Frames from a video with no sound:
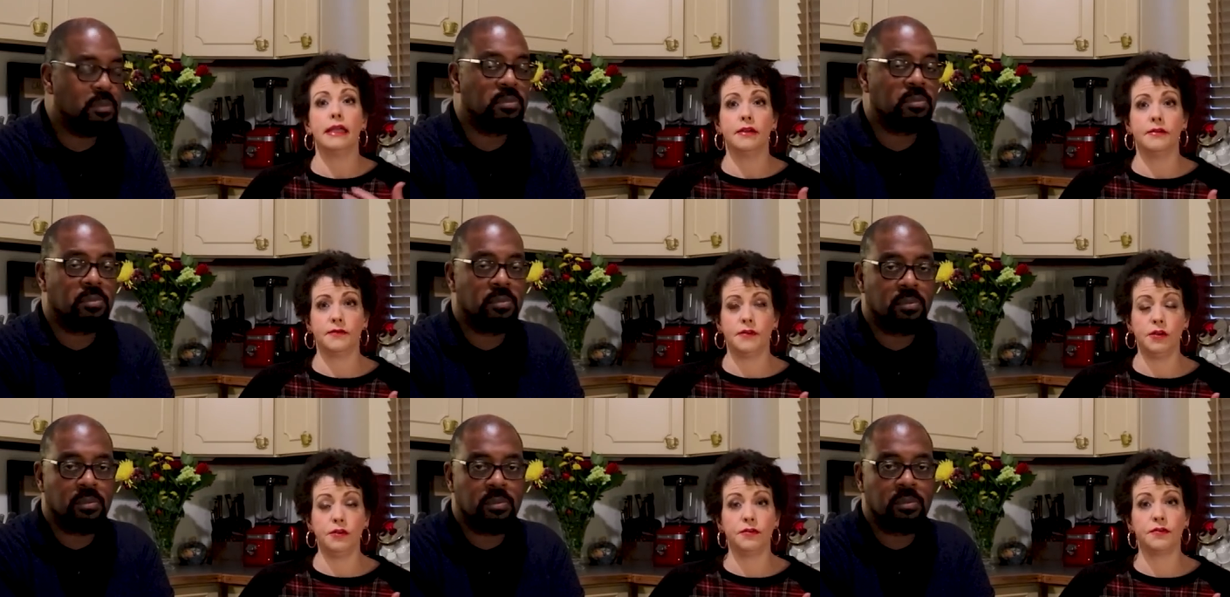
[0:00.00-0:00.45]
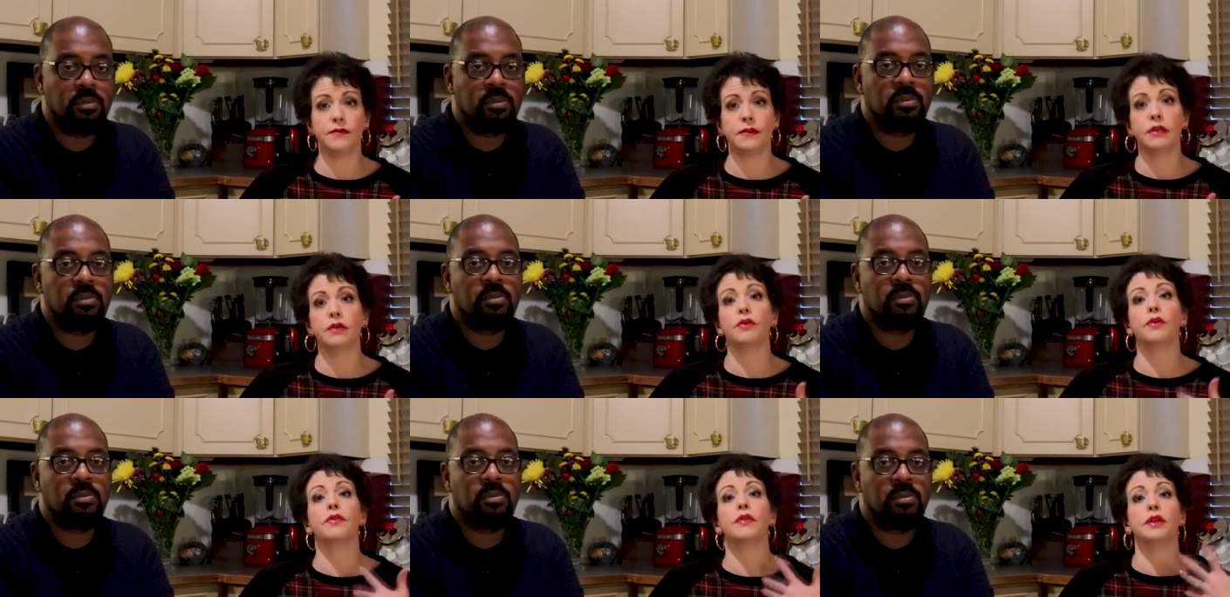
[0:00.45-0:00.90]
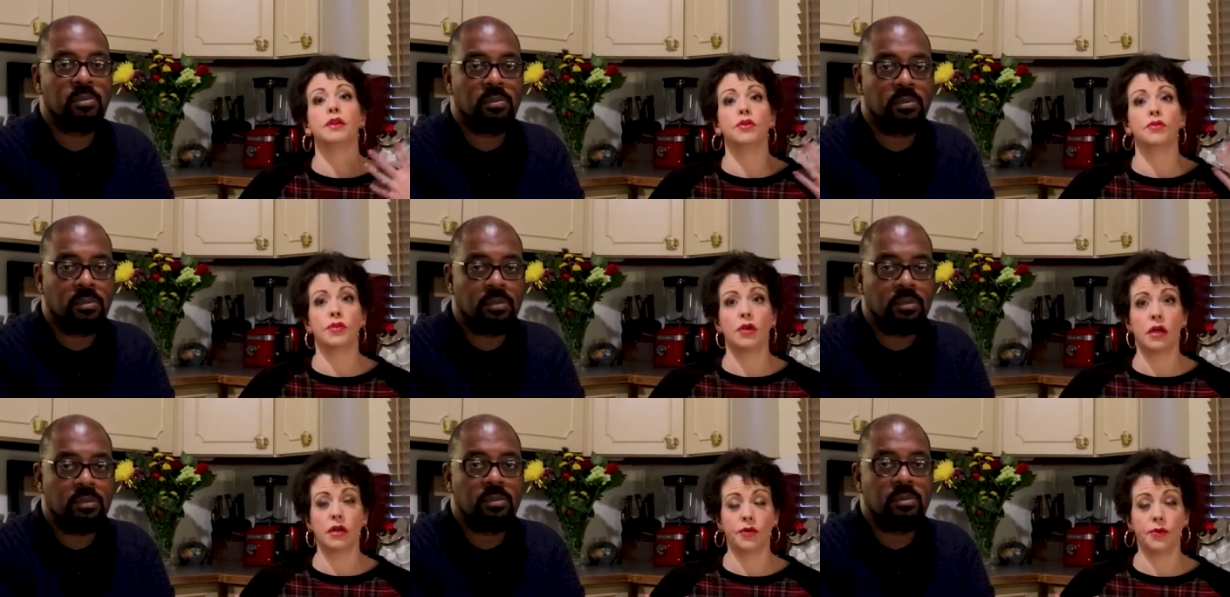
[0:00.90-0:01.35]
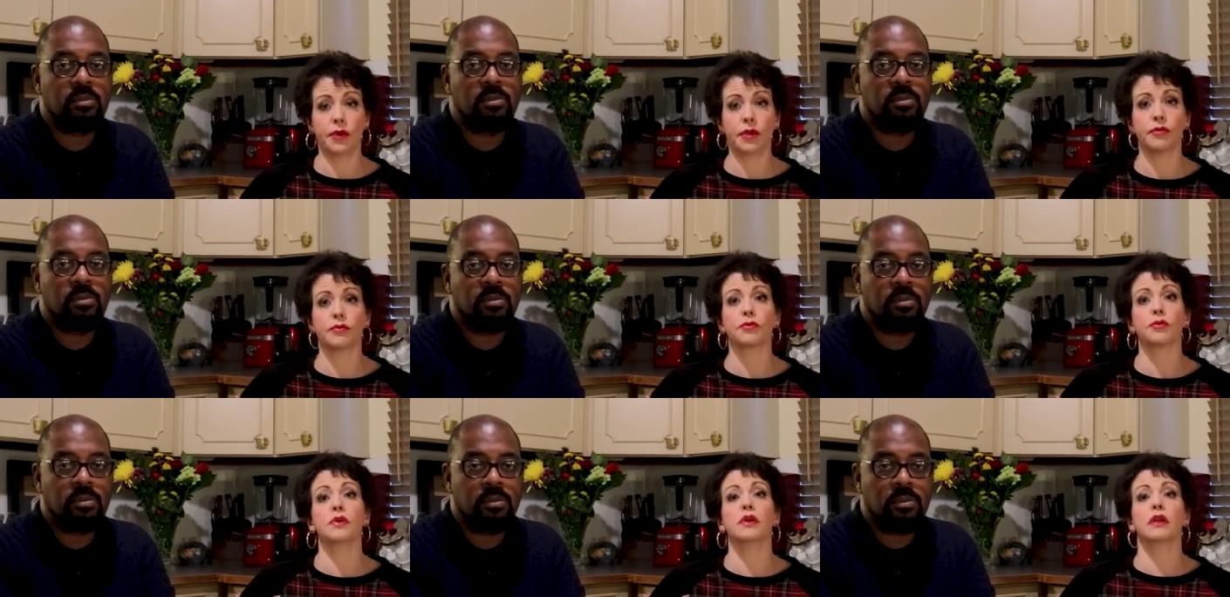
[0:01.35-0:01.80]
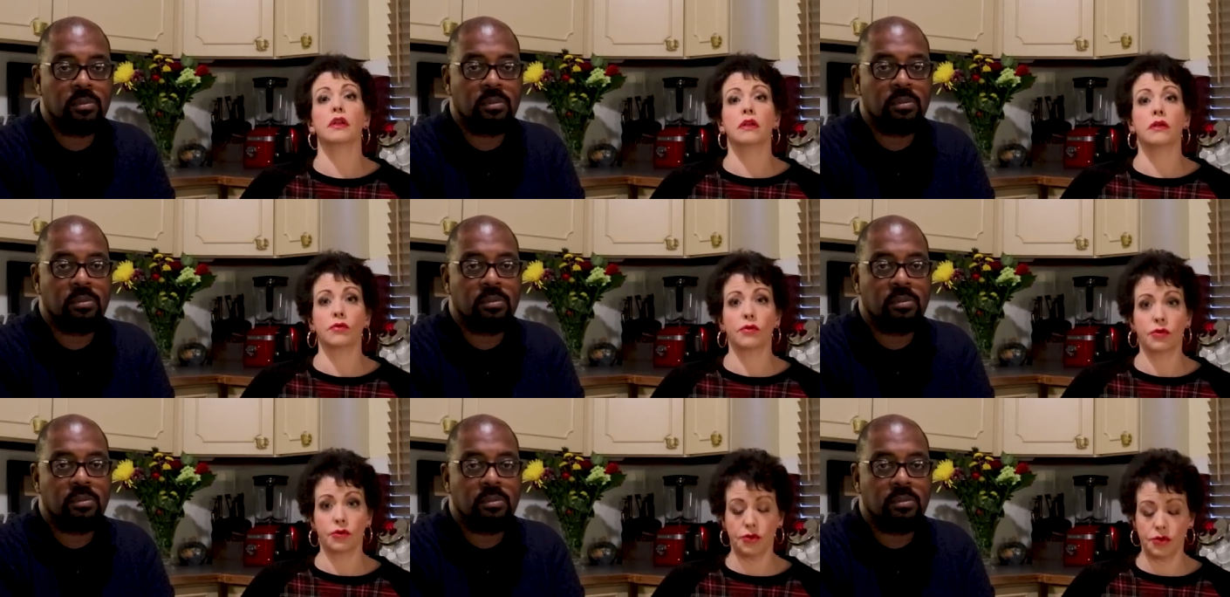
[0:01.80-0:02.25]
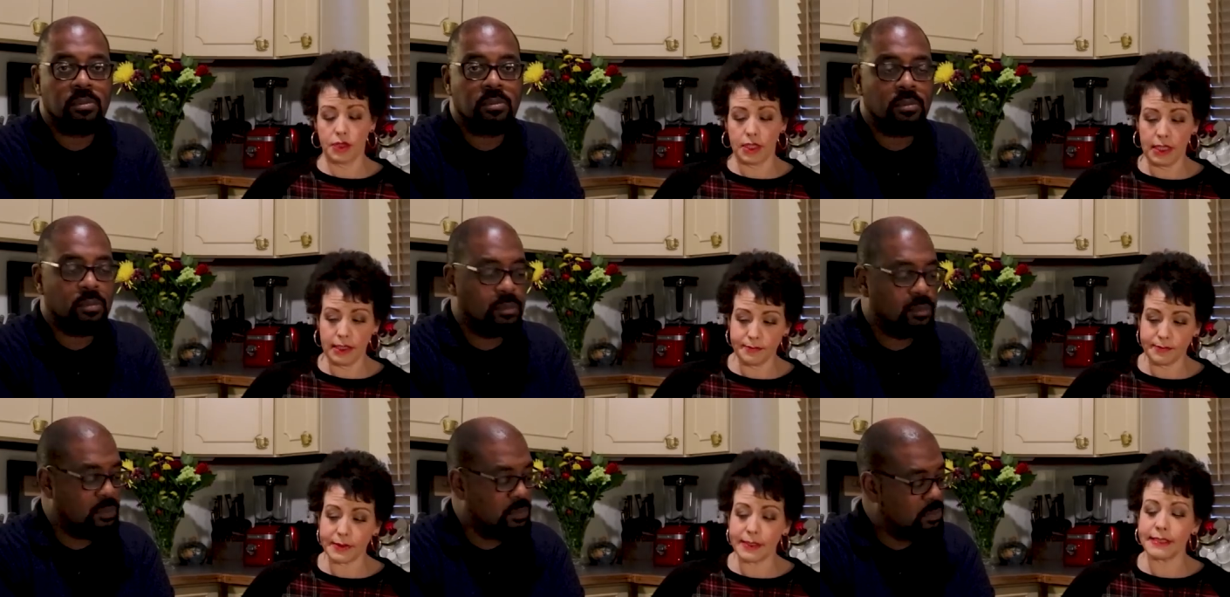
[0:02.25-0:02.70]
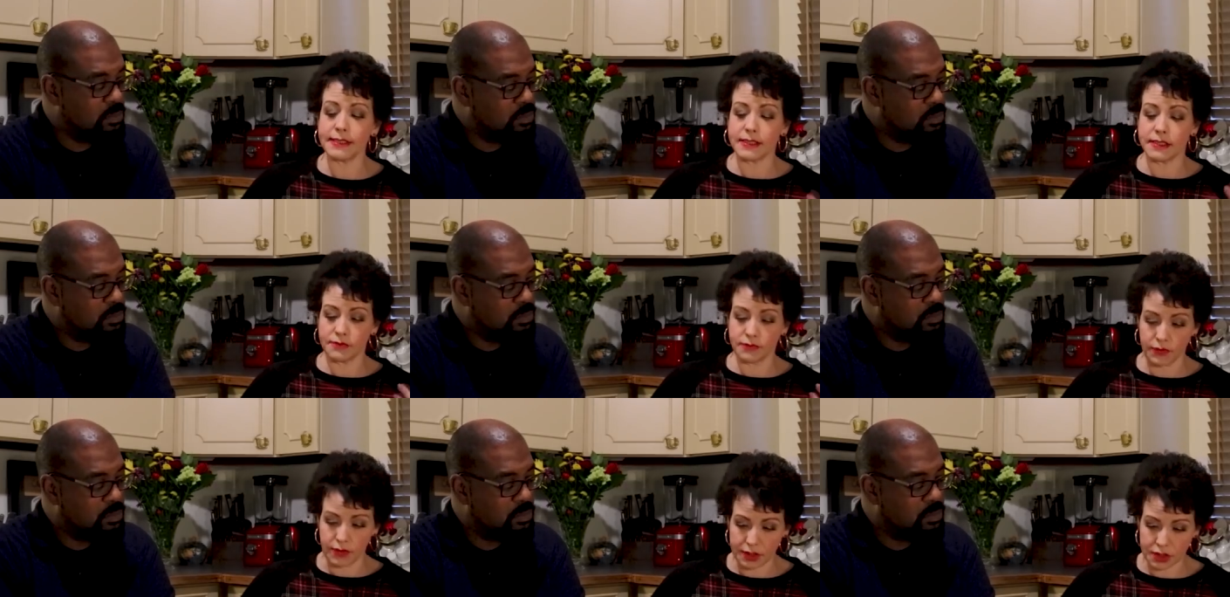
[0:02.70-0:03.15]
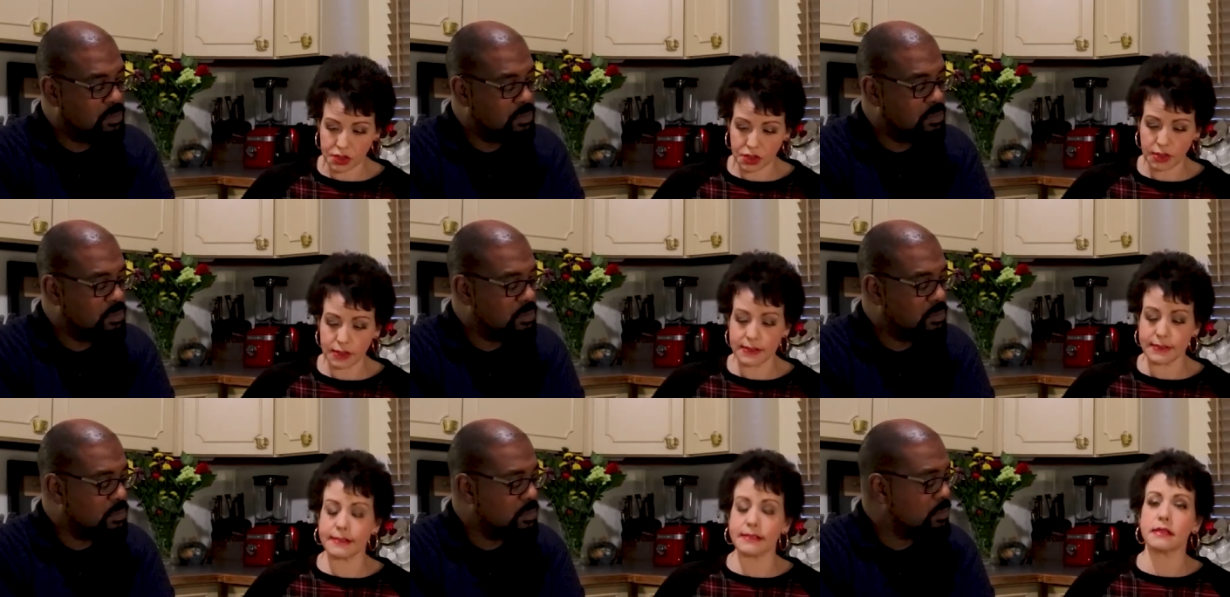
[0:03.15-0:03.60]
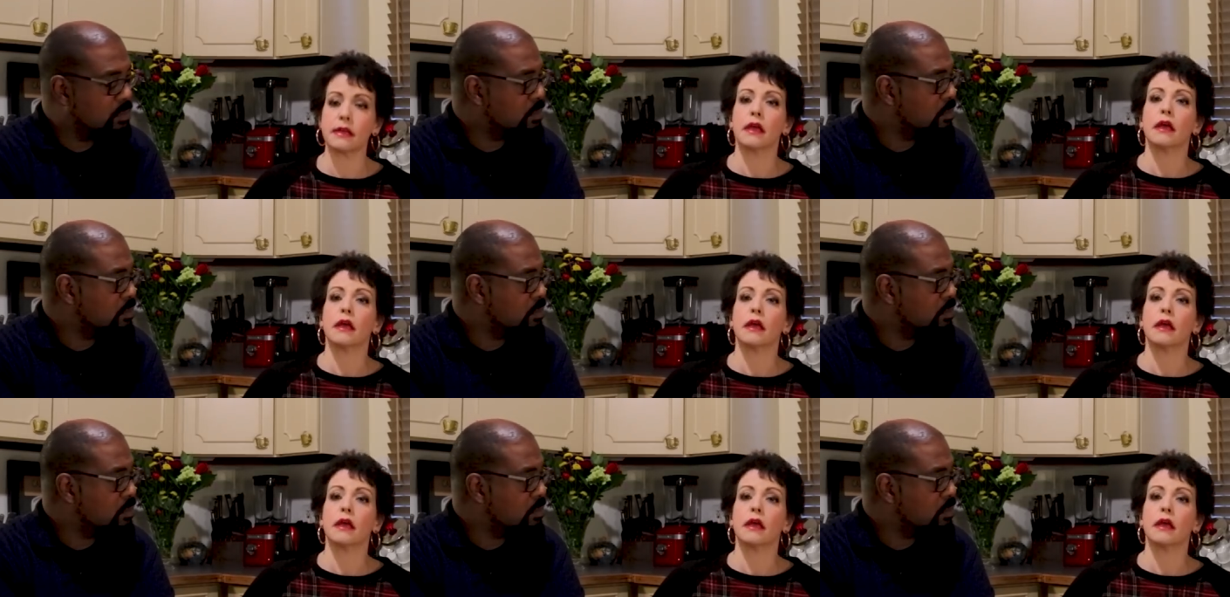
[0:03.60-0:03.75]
Speaker 1: if you feel that you're not going through it in order to keep its freshness.